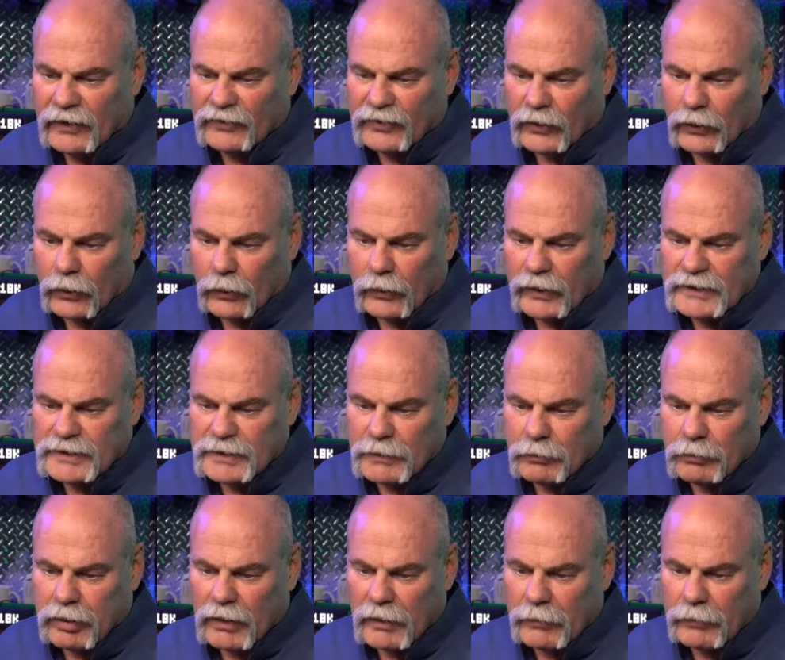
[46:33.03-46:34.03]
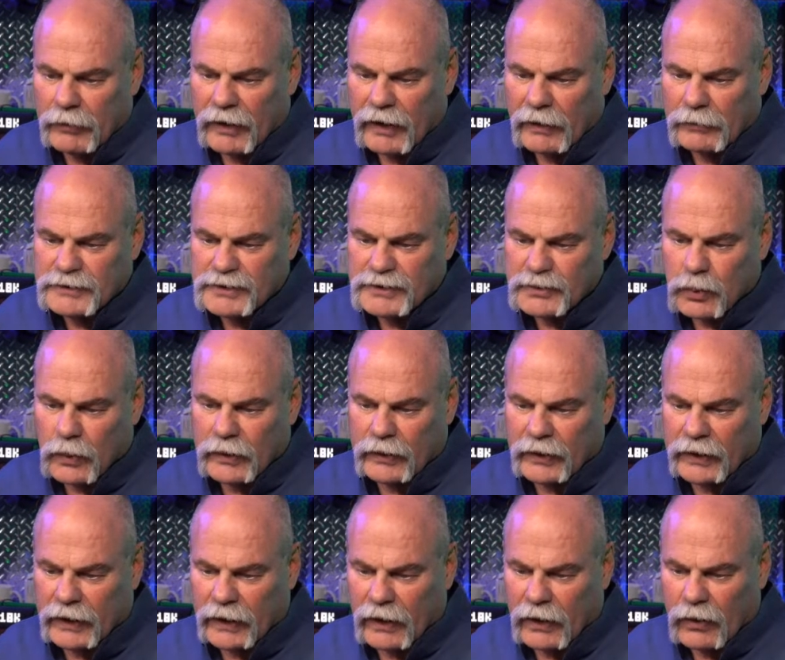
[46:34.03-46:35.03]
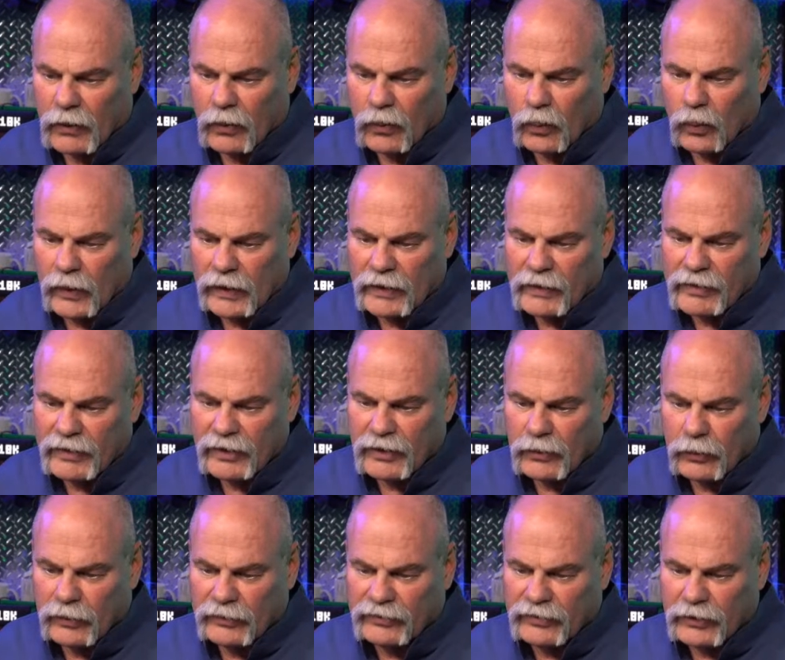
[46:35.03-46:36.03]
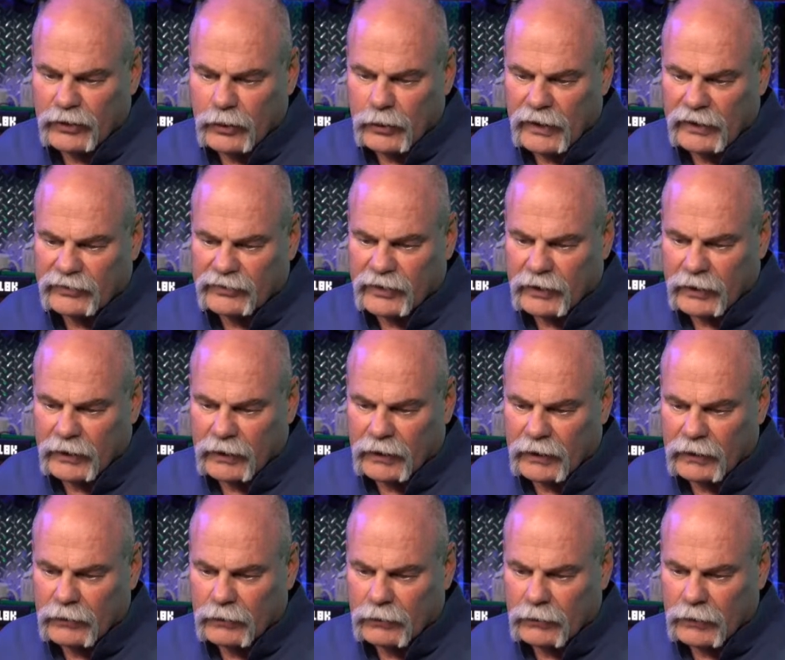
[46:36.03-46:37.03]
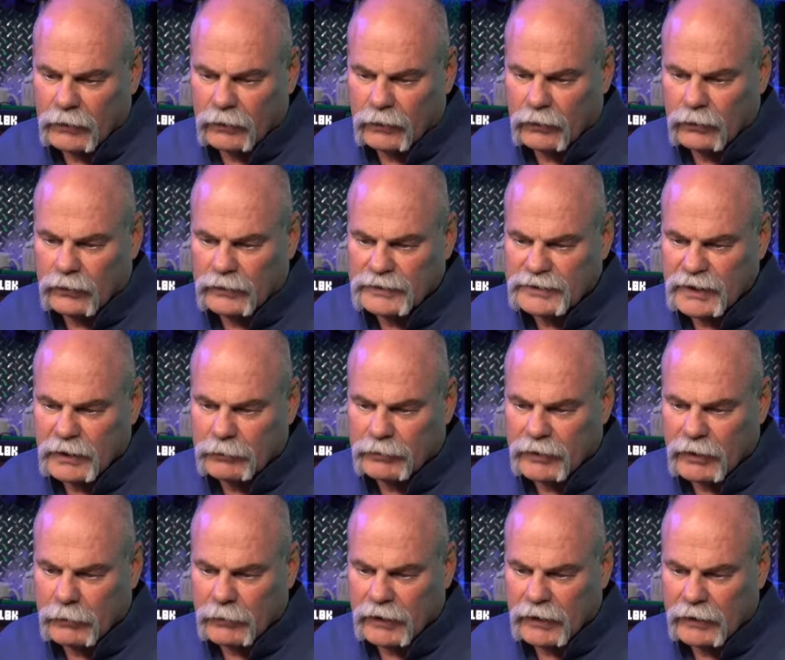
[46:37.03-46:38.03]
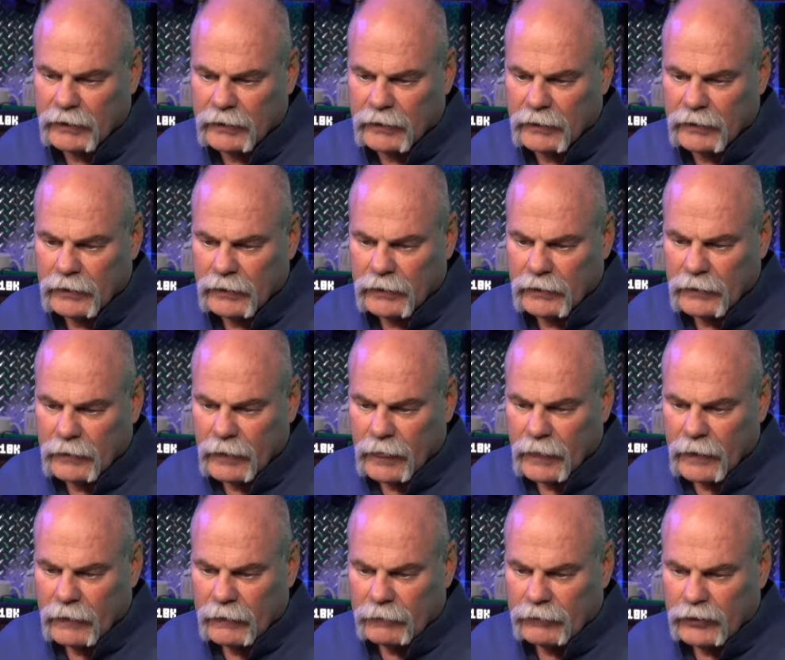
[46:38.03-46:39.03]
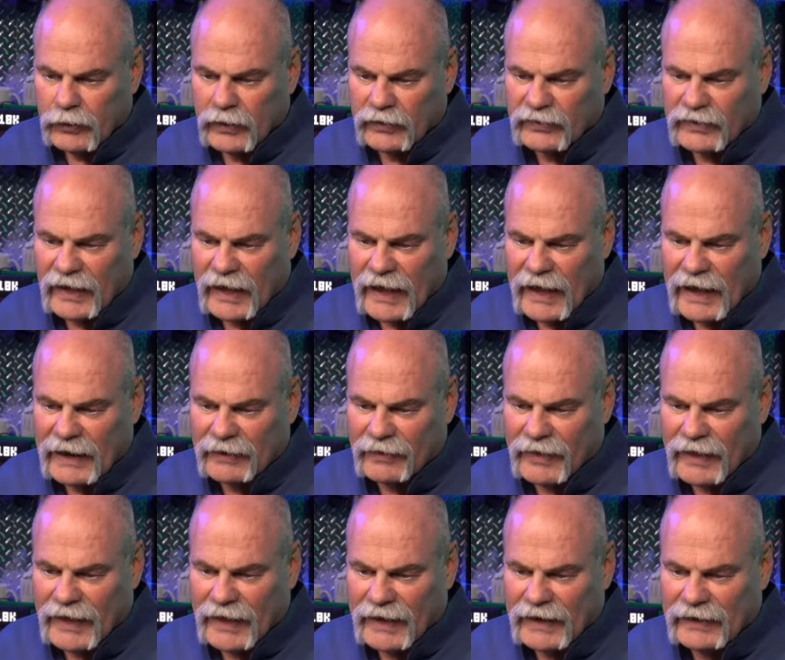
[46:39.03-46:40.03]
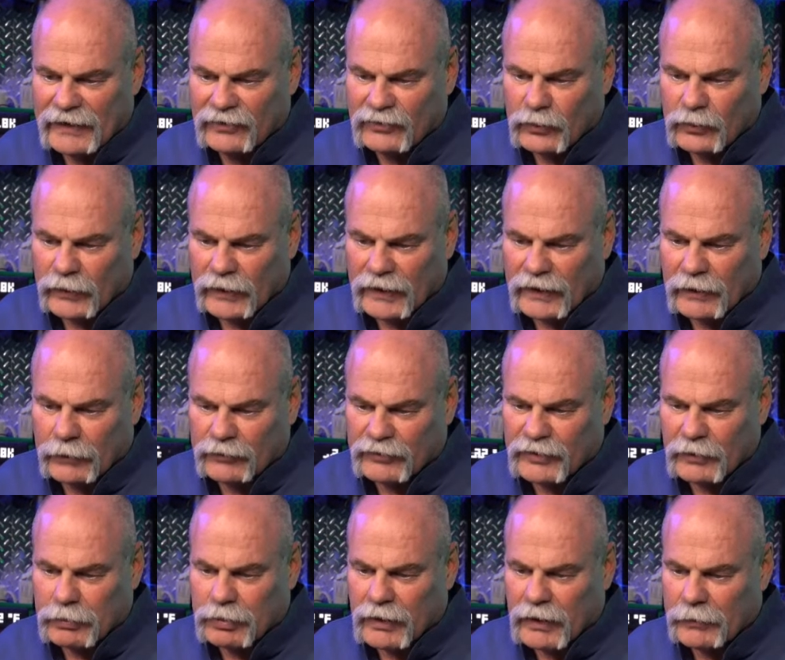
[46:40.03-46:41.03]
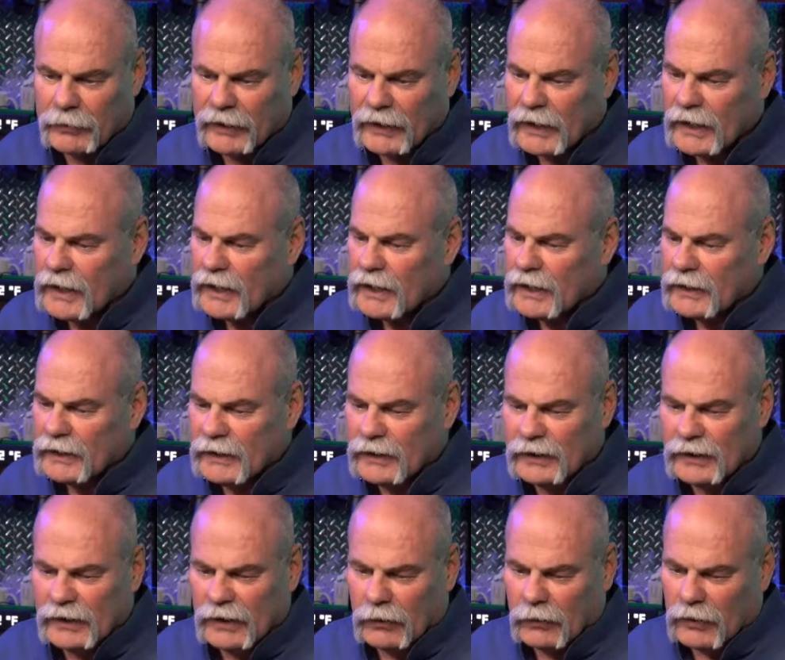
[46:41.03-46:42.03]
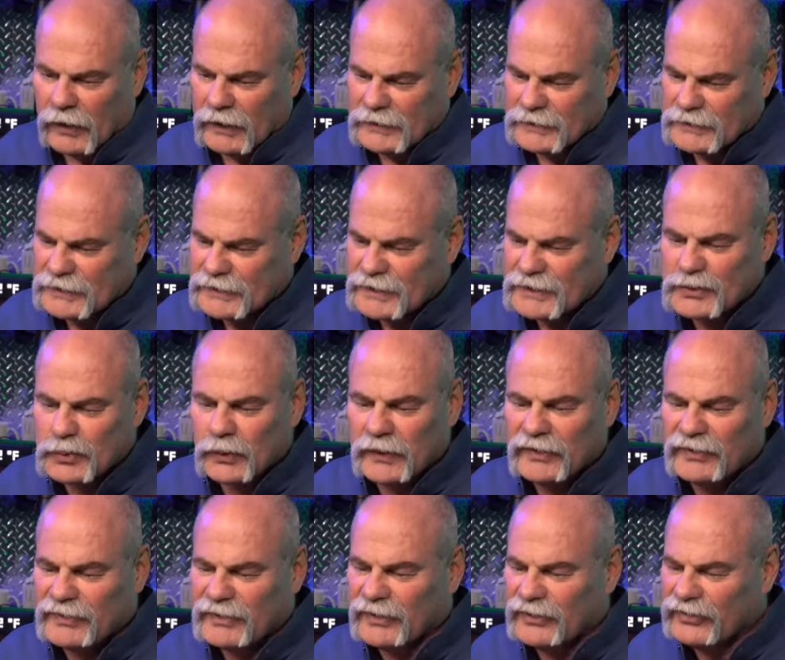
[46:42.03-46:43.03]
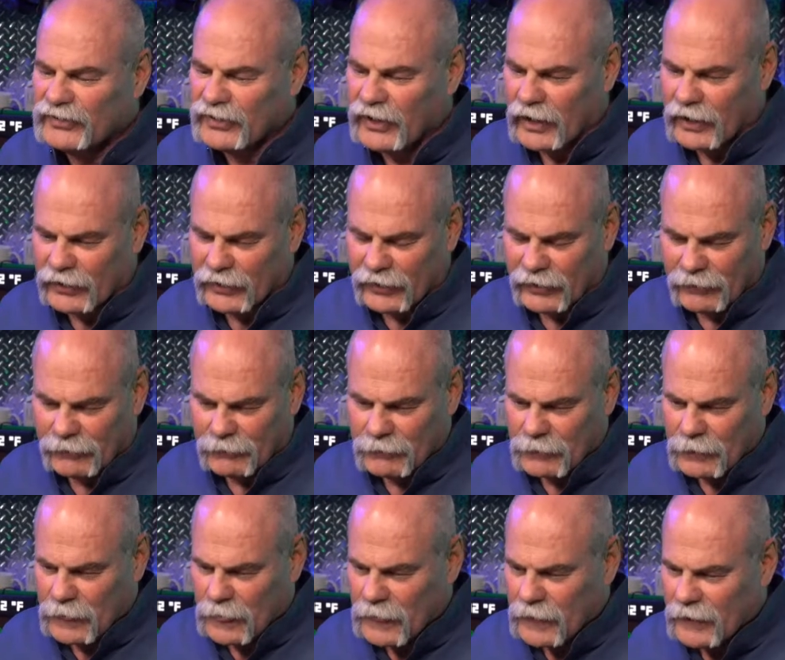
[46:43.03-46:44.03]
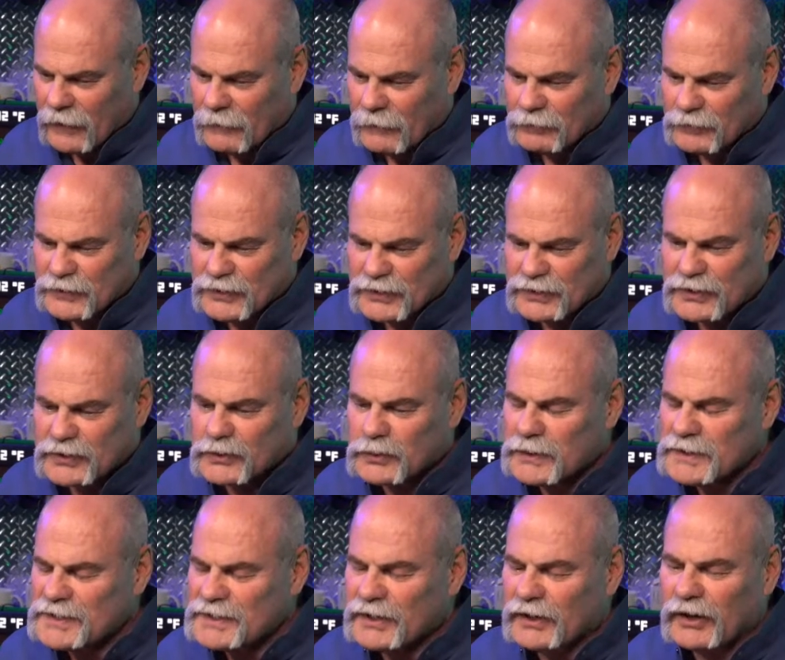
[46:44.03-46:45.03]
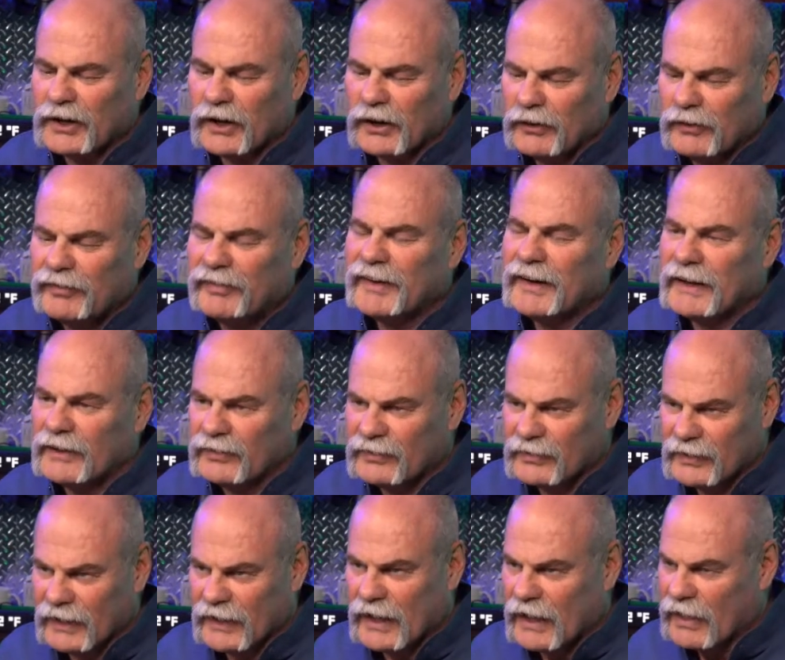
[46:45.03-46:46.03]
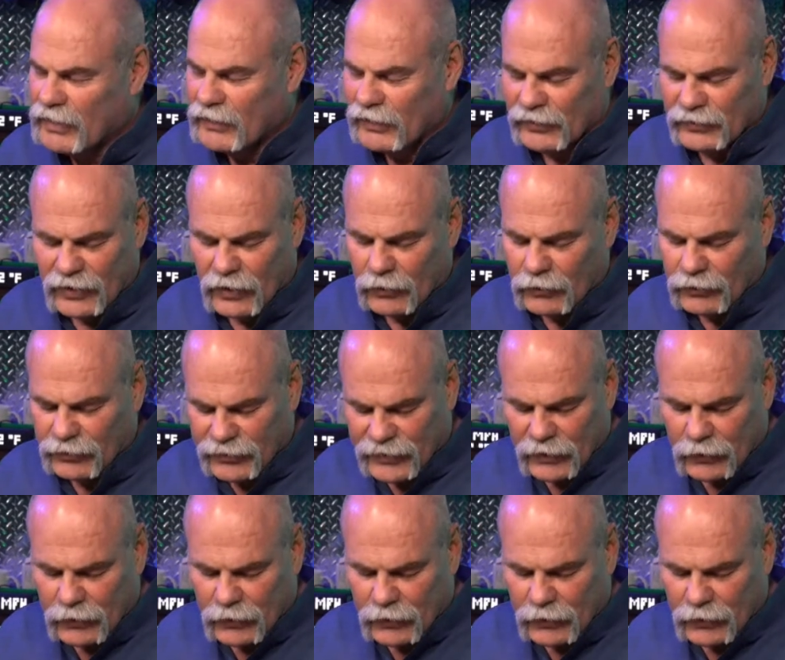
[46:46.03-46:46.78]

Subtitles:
As a Norwegian plumber, I'm just wondering when's the U.S. gonna jumped on me? U.S. get out of the 80s when it comes to plumbing. You know what? Just because we still solder, just because we still glue fittings together, don't